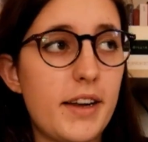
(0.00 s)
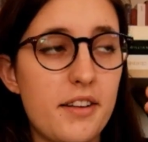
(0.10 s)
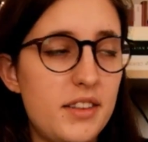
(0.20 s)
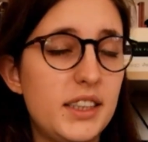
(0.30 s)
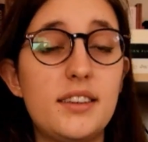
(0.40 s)

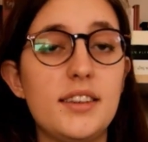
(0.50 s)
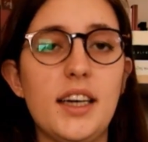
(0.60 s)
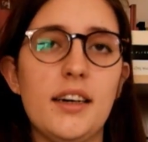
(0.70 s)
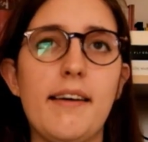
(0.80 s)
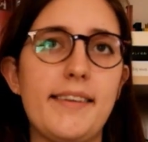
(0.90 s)
this
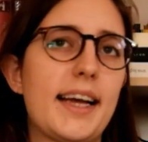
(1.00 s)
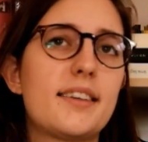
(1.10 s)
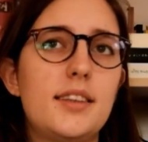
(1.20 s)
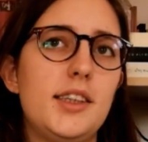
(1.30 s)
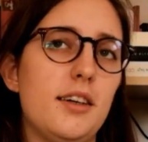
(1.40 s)
year and
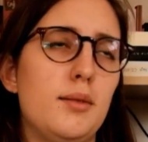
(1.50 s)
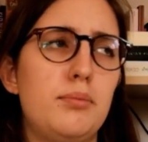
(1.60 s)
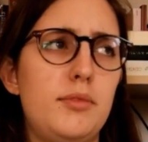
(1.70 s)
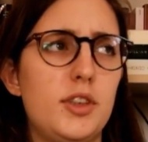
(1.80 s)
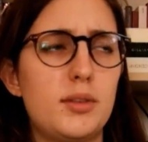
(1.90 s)
next year
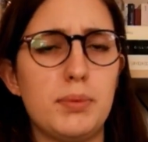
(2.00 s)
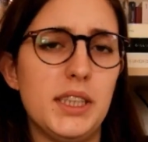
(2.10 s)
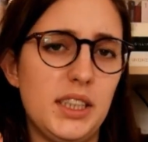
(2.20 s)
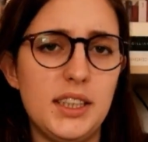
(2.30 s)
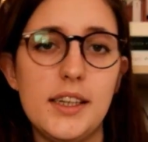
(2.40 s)
just
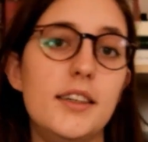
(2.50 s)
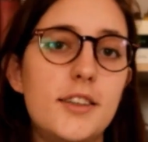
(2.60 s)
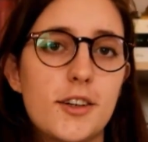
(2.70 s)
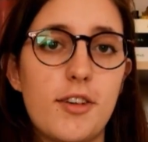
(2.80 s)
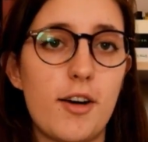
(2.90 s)
being
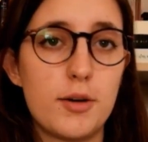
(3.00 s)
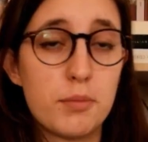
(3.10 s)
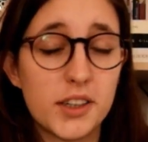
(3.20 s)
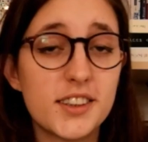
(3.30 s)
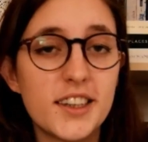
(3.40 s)
years of Harry
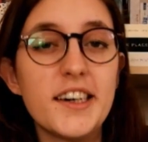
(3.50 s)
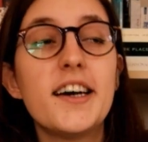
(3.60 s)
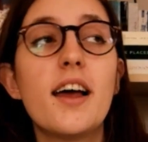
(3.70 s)
Potter